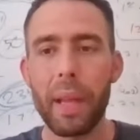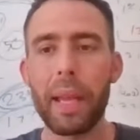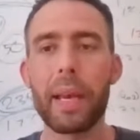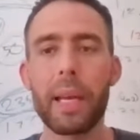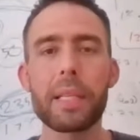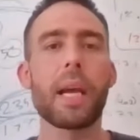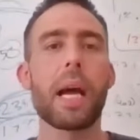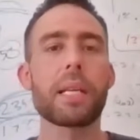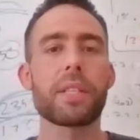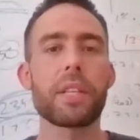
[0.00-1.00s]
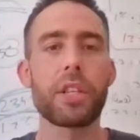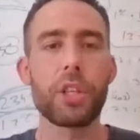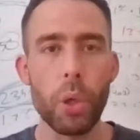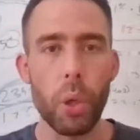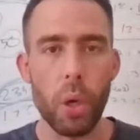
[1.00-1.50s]
It is as
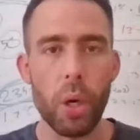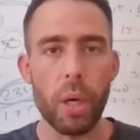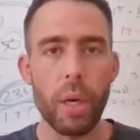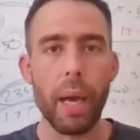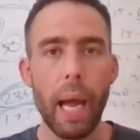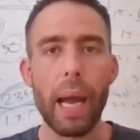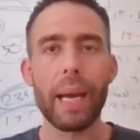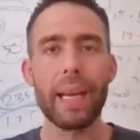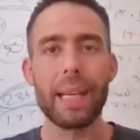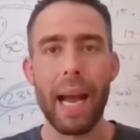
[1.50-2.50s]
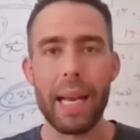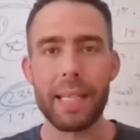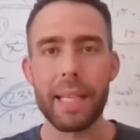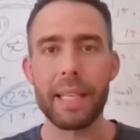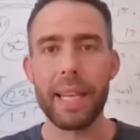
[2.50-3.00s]
secure
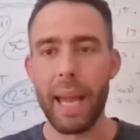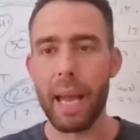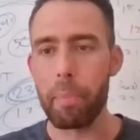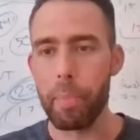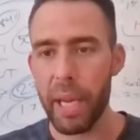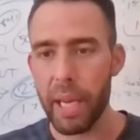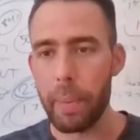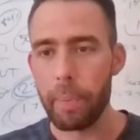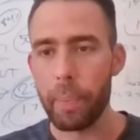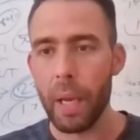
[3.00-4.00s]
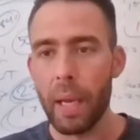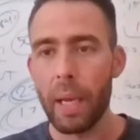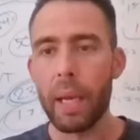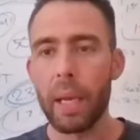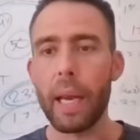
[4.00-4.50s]
as it can be.
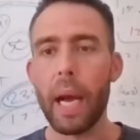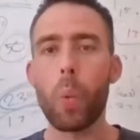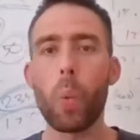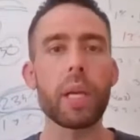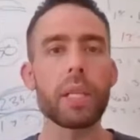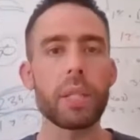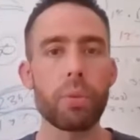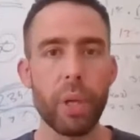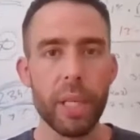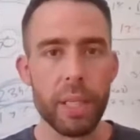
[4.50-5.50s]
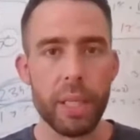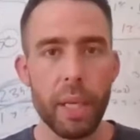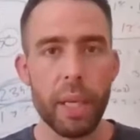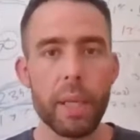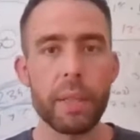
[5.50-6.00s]
Now, what is the risk?
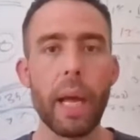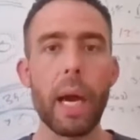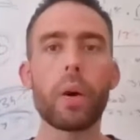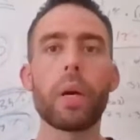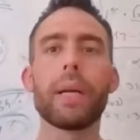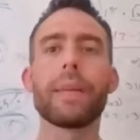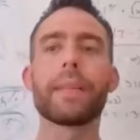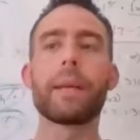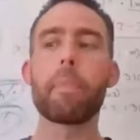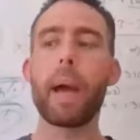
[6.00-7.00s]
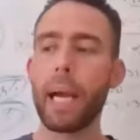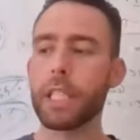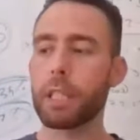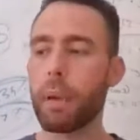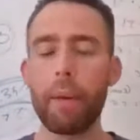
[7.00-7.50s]
Now,
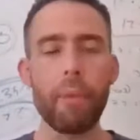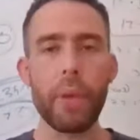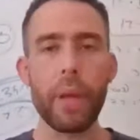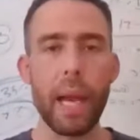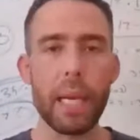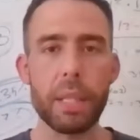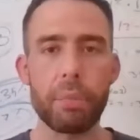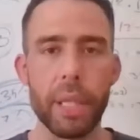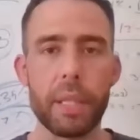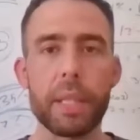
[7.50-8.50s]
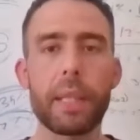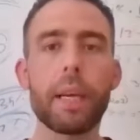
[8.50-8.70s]
everything has a risk.